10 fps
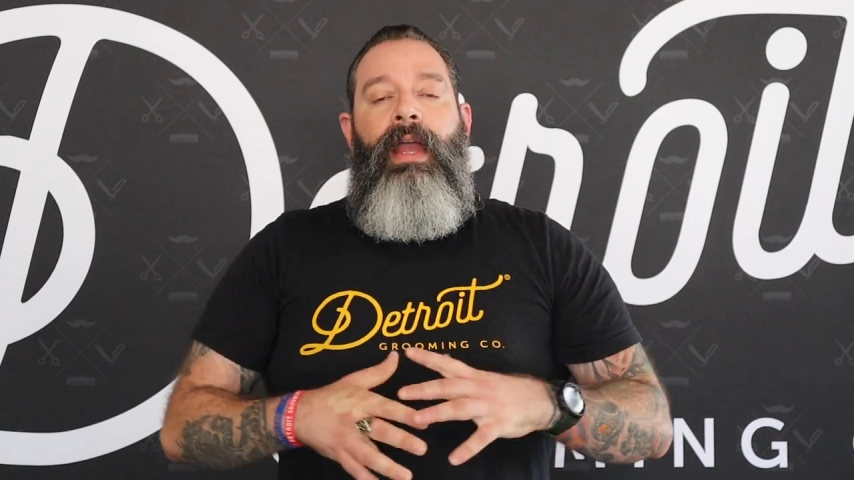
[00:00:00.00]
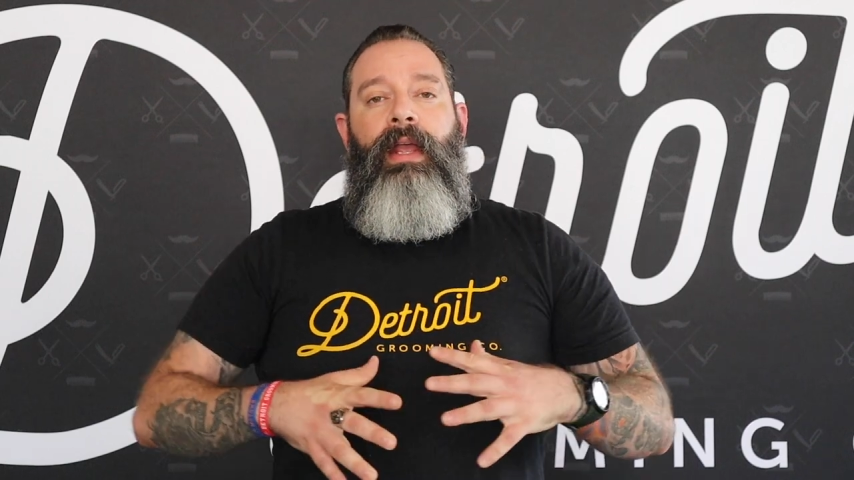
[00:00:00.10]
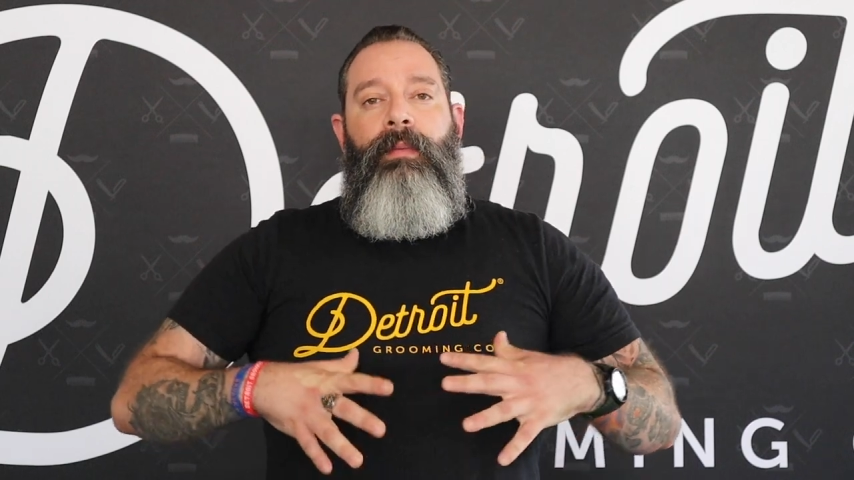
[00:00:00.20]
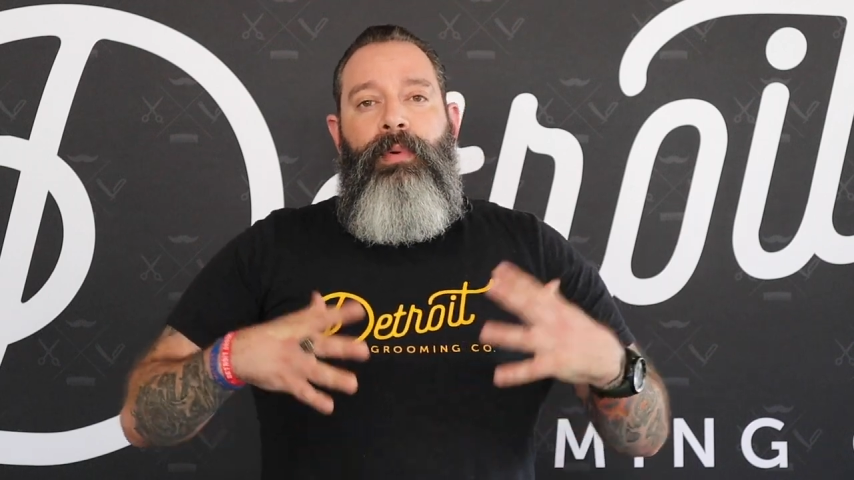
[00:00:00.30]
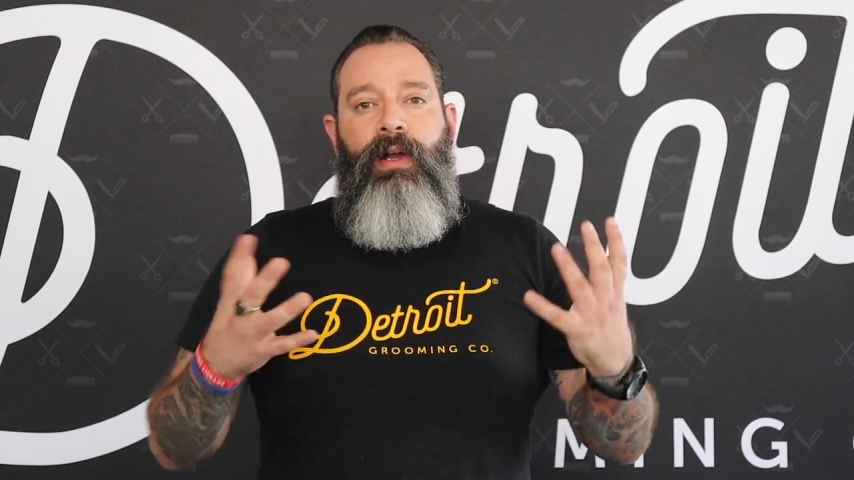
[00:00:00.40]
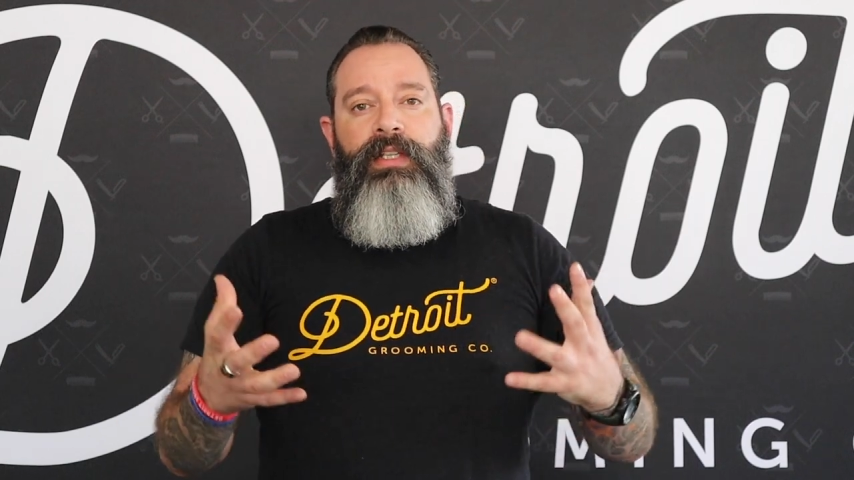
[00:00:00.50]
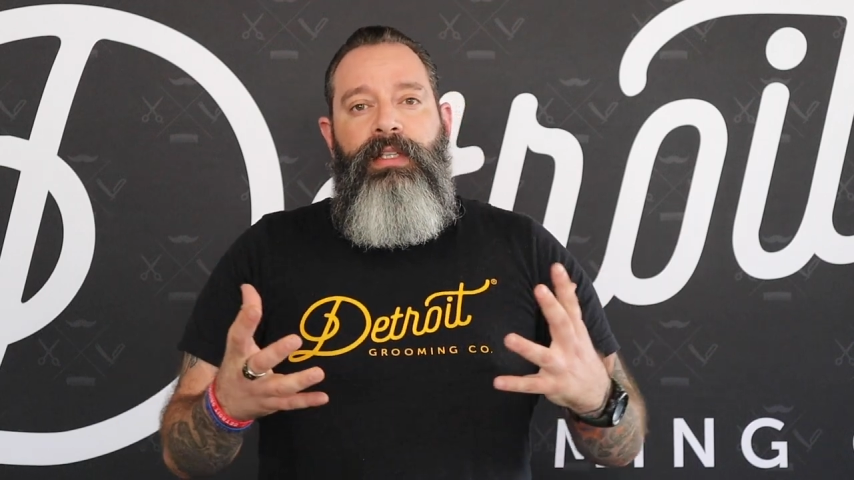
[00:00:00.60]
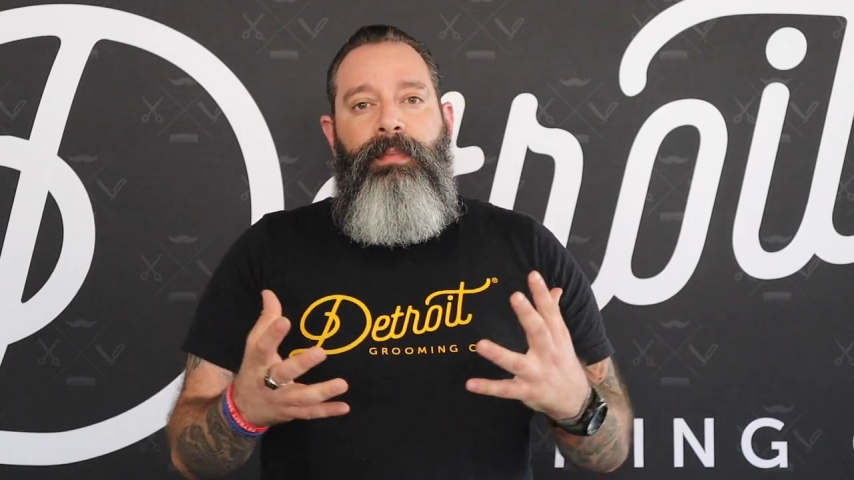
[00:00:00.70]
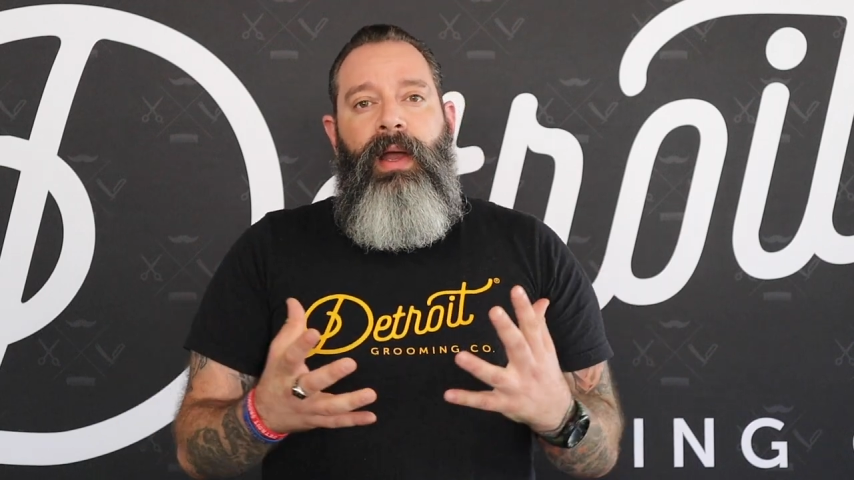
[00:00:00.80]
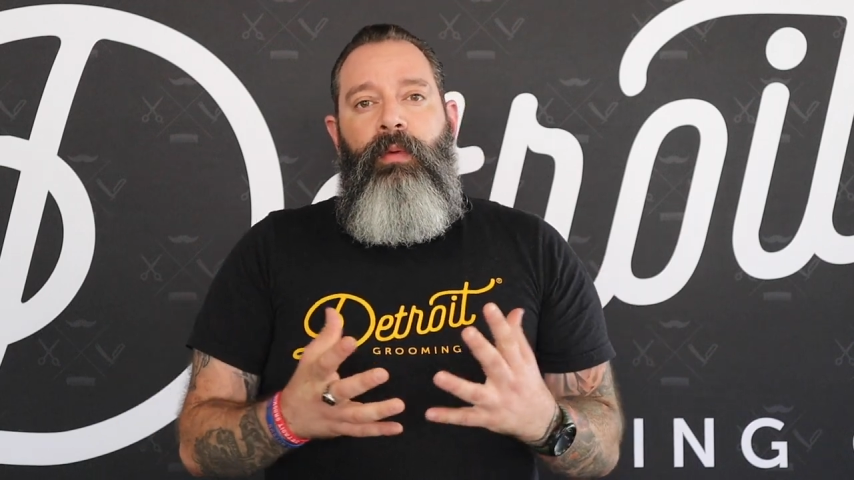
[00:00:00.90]
And the
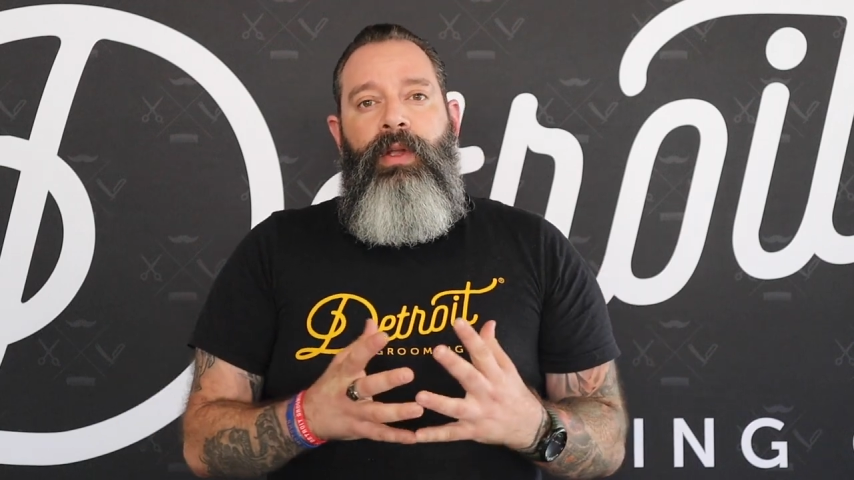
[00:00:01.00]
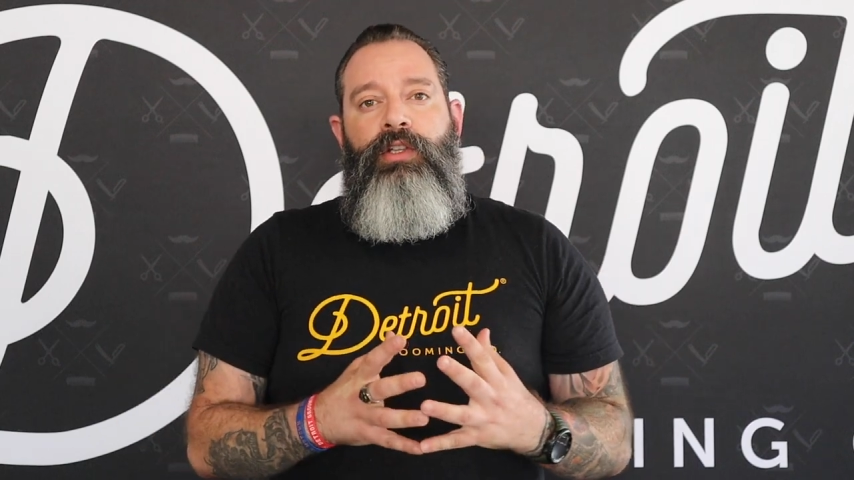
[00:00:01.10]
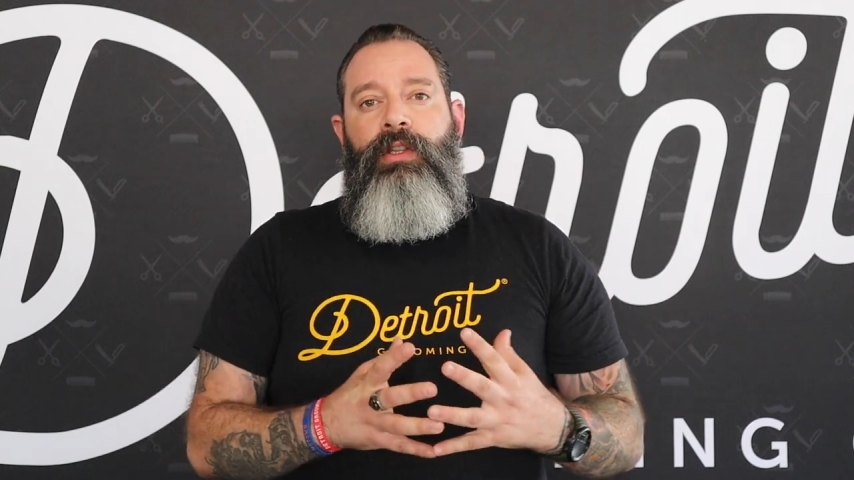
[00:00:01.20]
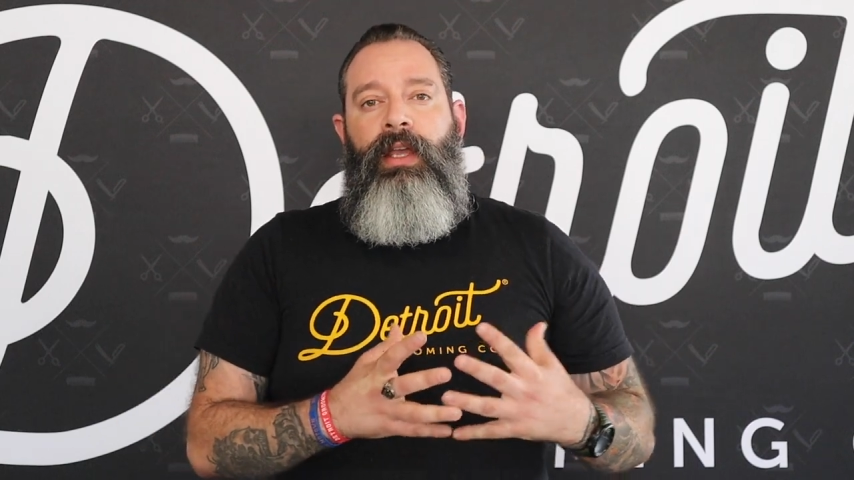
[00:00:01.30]
process by which